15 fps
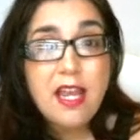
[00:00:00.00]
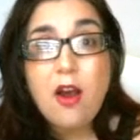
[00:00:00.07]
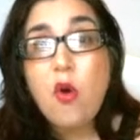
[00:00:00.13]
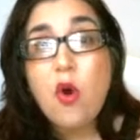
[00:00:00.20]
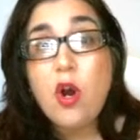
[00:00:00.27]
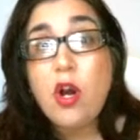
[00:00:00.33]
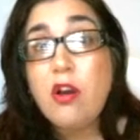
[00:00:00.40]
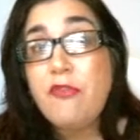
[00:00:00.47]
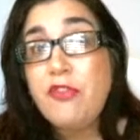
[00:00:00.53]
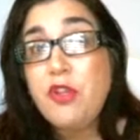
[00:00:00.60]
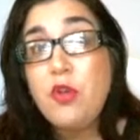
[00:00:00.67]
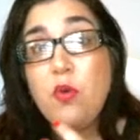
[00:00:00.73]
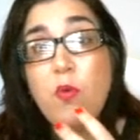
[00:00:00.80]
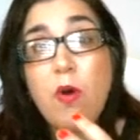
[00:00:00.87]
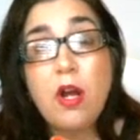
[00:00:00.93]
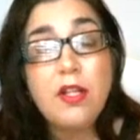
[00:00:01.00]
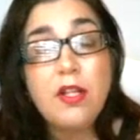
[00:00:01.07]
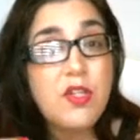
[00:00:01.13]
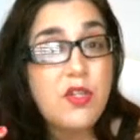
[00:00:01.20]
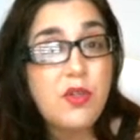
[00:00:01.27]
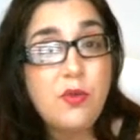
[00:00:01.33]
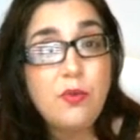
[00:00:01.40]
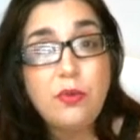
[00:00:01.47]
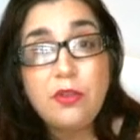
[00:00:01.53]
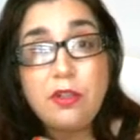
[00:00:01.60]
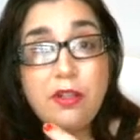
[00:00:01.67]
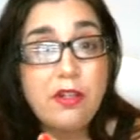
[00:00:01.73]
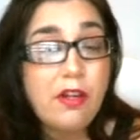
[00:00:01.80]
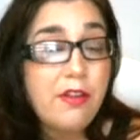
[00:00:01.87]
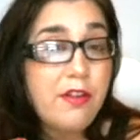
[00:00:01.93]
or if you want to
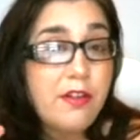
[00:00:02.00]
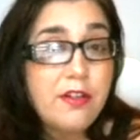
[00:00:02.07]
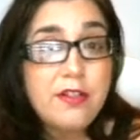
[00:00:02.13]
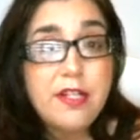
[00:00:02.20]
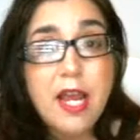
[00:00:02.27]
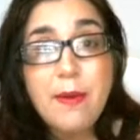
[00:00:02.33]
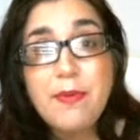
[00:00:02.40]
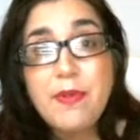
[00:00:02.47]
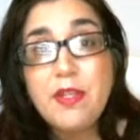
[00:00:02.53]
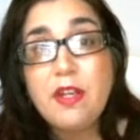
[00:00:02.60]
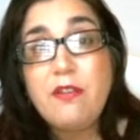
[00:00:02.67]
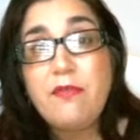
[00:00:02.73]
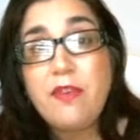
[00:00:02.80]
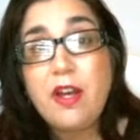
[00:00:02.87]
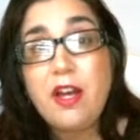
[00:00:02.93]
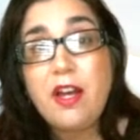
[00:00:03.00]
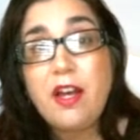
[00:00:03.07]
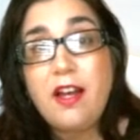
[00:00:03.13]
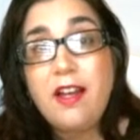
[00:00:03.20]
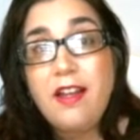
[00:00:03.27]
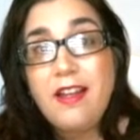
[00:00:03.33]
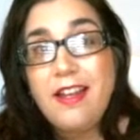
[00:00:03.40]
learn other types of, uh,